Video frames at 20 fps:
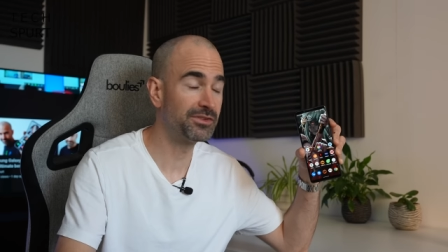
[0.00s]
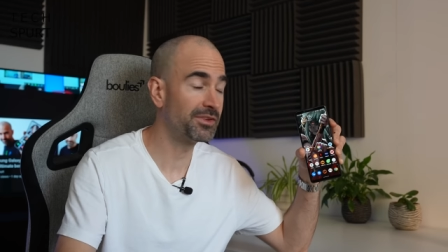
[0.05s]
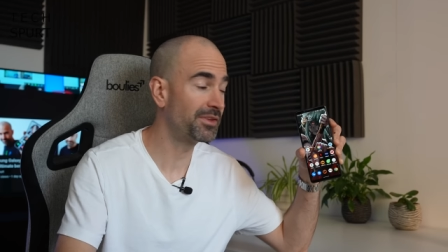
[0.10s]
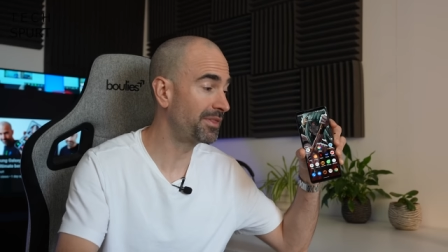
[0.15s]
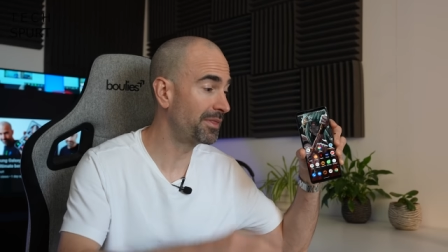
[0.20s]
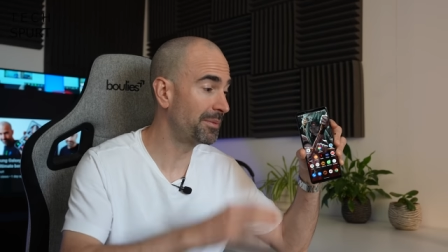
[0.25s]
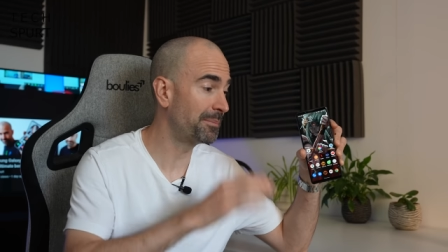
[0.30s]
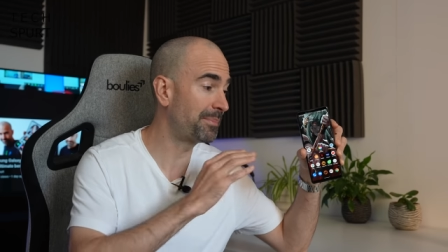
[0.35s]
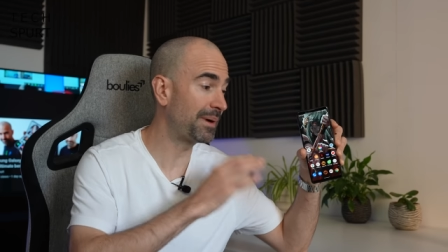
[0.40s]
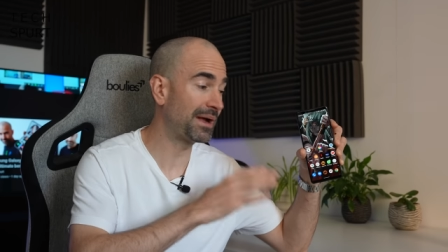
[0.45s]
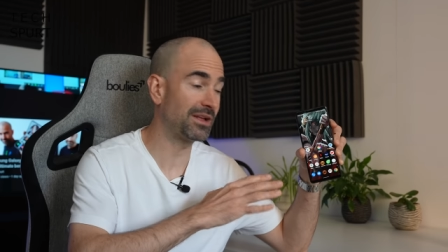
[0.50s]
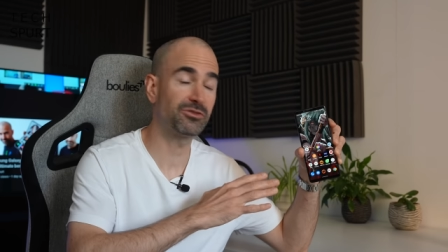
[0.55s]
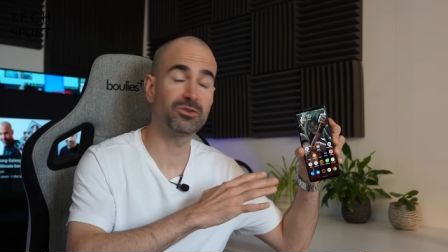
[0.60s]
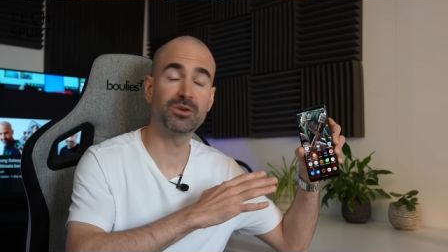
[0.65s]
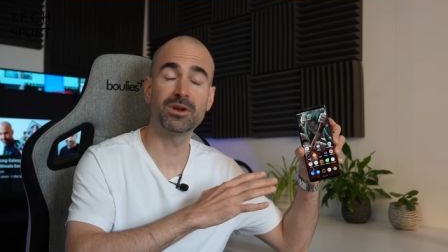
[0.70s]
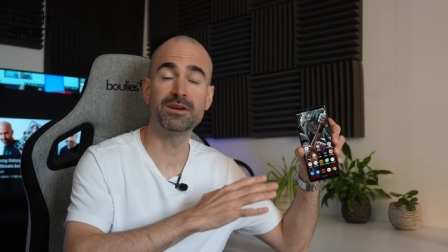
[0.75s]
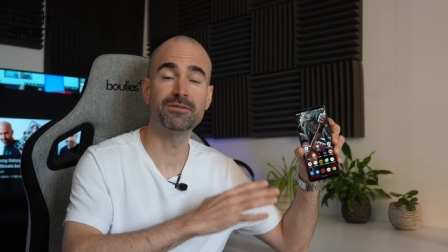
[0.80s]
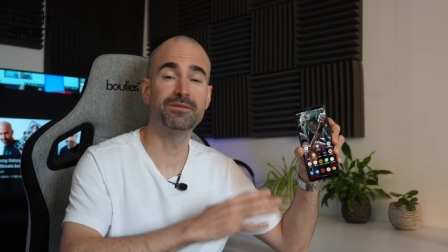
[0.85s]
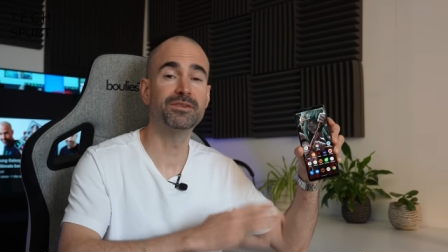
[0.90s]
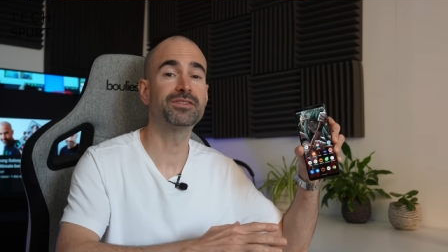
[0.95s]
certainly the
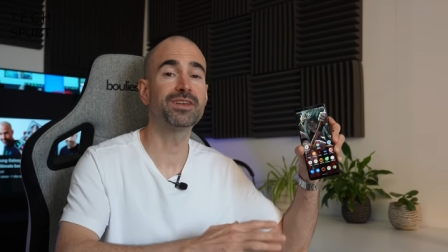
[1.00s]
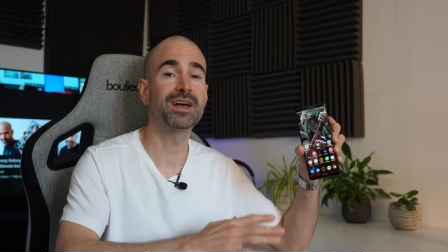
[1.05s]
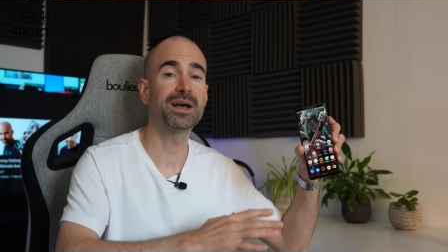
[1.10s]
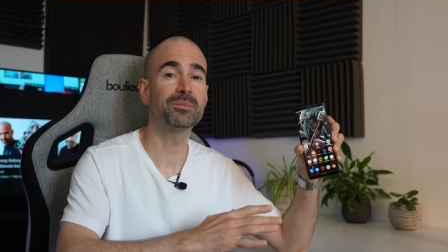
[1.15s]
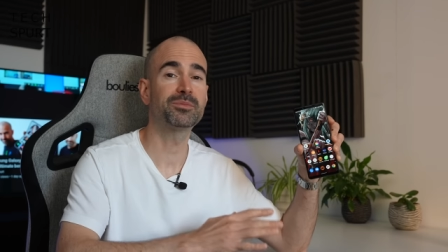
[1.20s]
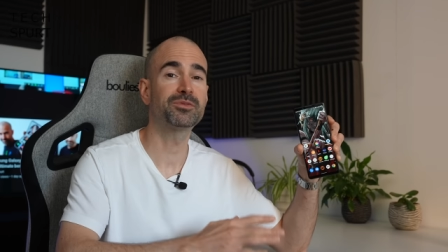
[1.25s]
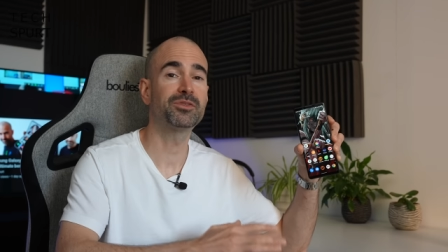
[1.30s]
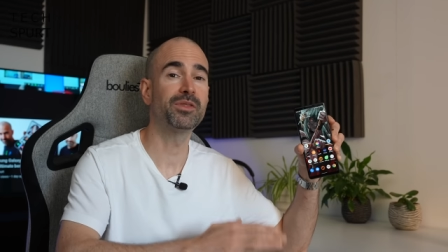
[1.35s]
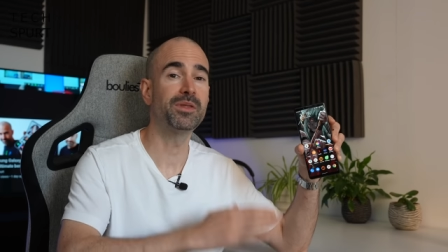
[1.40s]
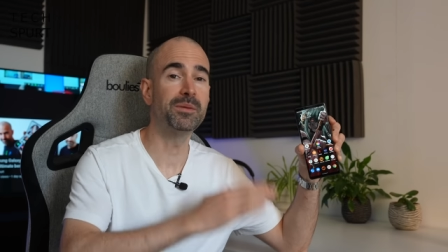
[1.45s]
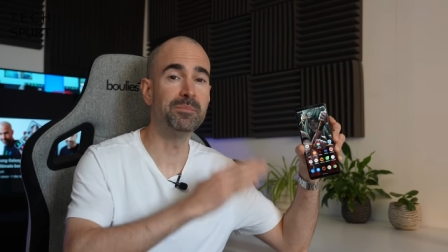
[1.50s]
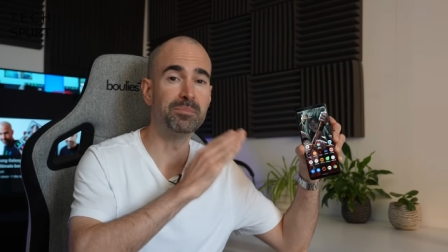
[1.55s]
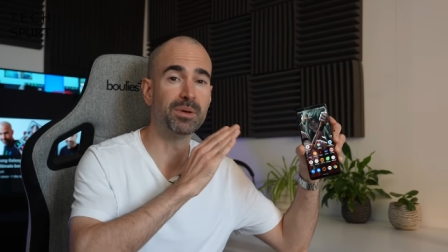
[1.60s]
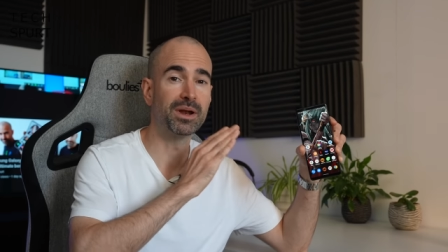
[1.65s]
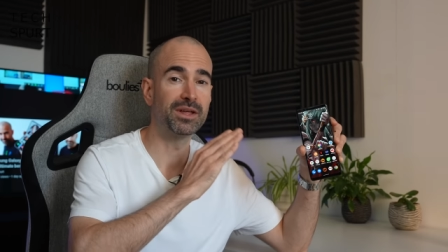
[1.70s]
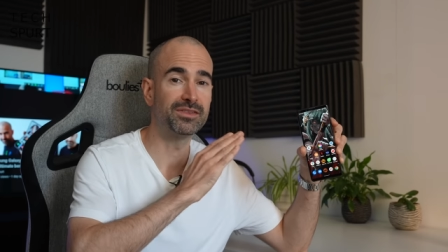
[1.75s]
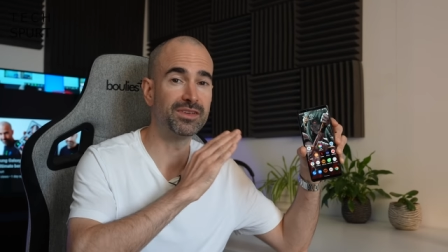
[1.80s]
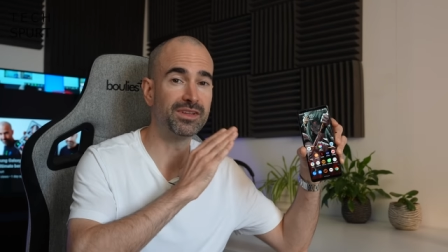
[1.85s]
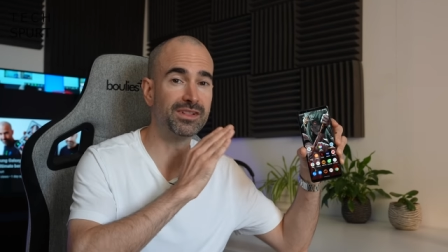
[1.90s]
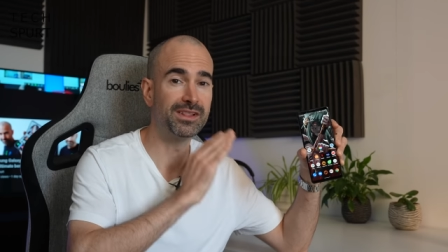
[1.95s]
battery life is absolutely
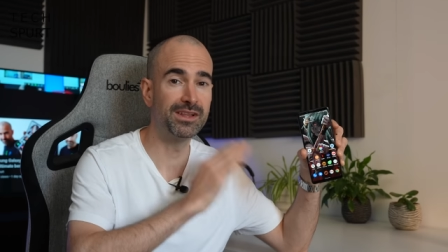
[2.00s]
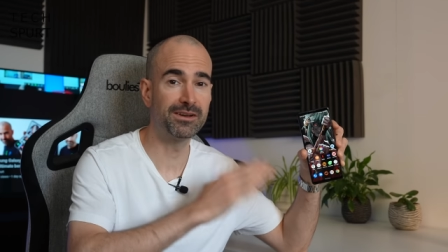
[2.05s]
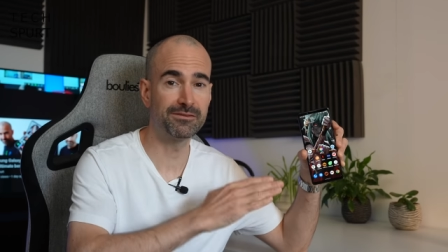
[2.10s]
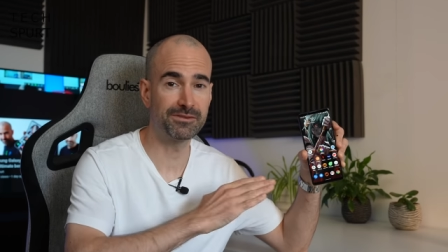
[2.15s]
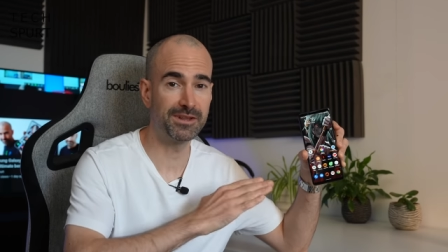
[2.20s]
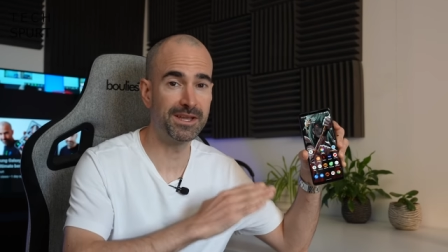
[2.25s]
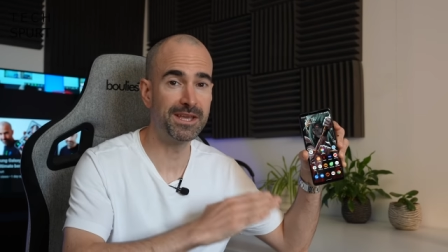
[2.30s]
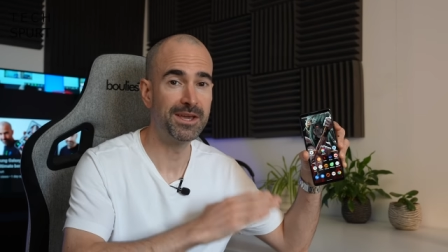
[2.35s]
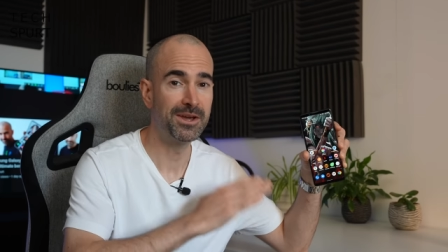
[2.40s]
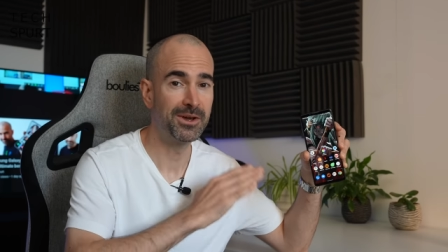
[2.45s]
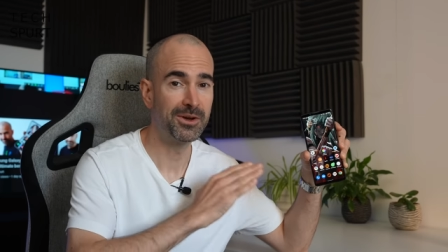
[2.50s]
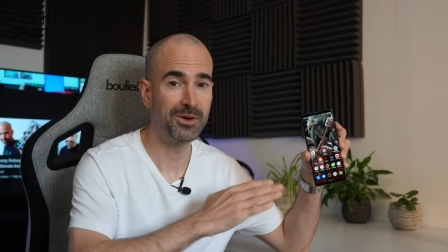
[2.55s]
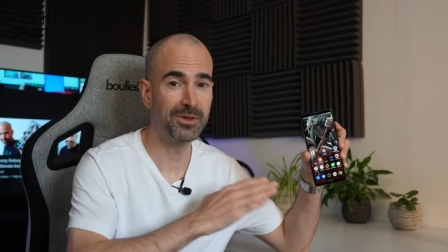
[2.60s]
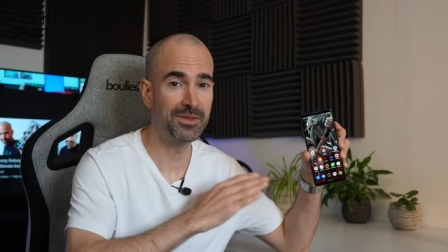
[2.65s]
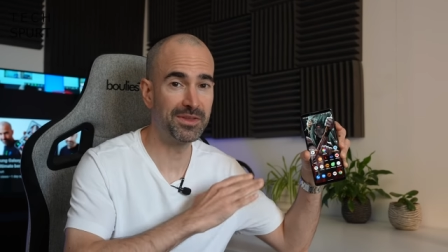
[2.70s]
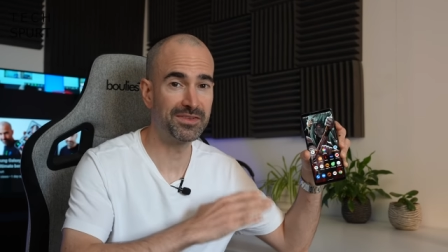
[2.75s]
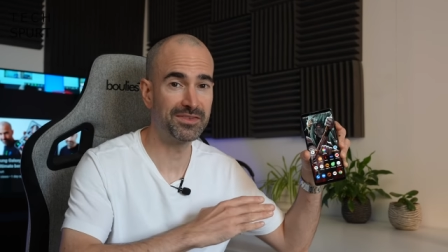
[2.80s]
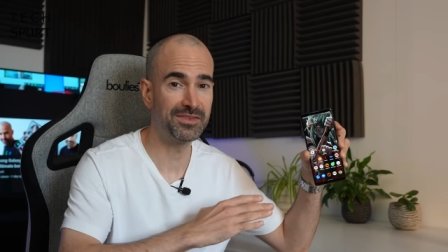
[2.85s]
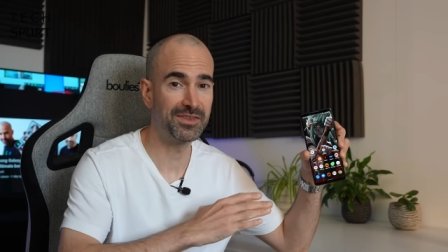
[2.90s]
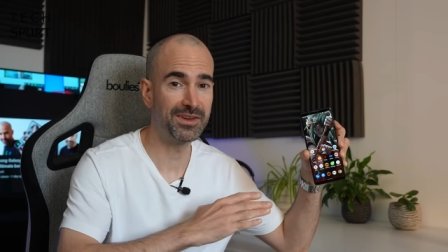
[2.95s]
bloody lovely
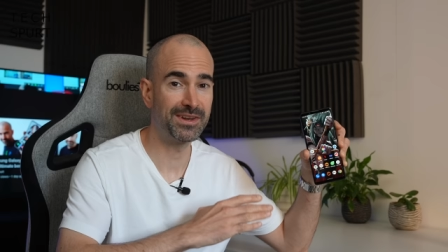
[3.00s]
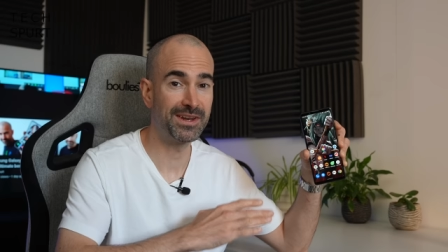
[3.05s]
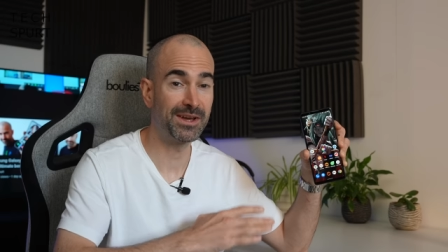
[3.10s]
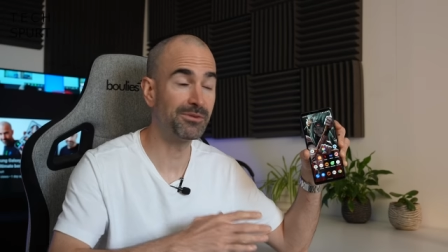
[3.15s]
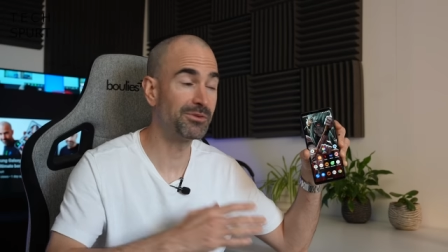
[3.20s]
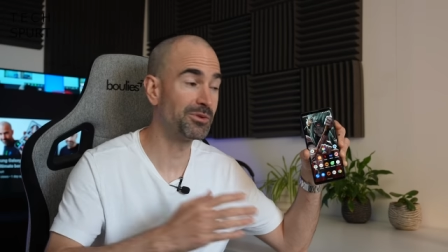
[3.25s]
on this thing now.